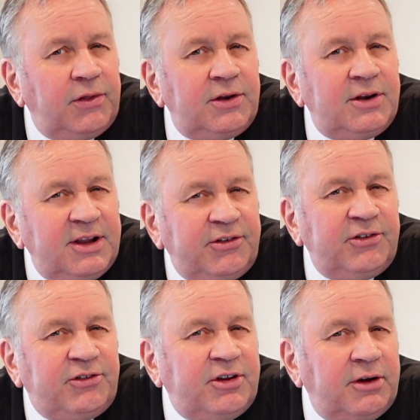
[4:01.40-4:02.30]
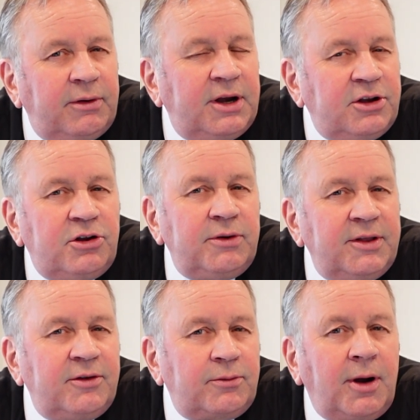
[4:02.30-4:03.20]
than necessarily
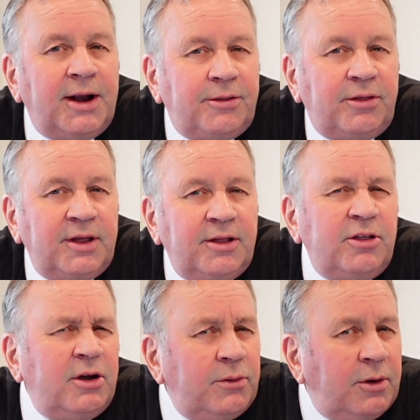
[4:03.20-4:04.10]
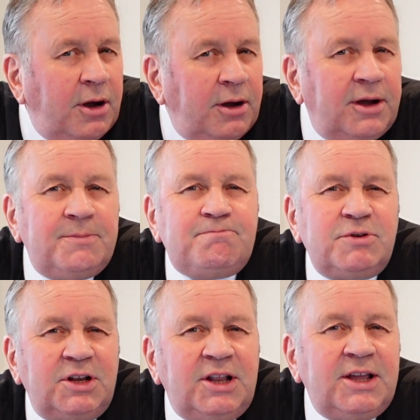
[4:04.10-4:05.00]
doing the right thing, though I
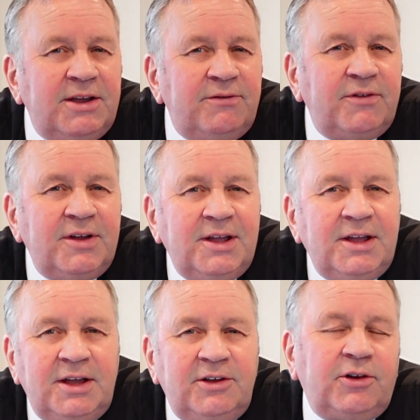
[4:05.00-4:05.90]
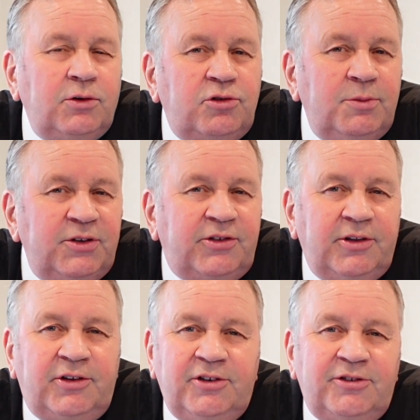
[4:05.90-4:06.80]
believe his ultimate
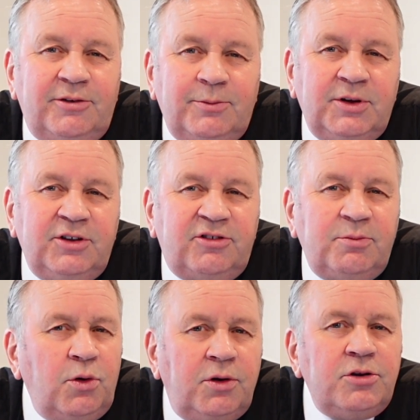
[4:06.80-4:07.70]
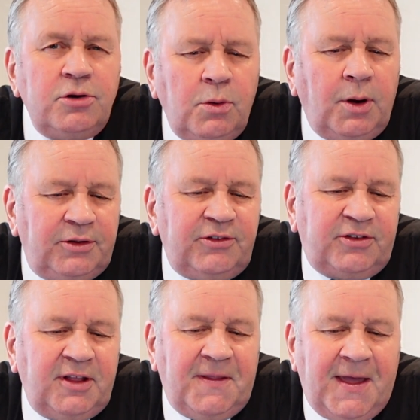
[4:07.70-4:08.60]
decision was more
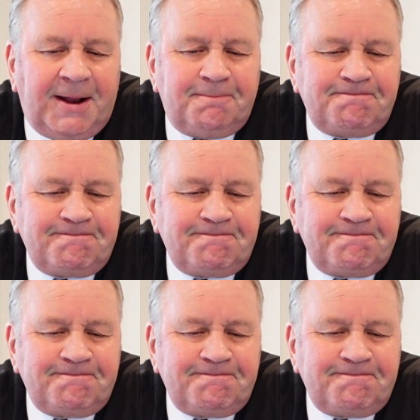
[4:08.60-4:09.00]
nuanced than that.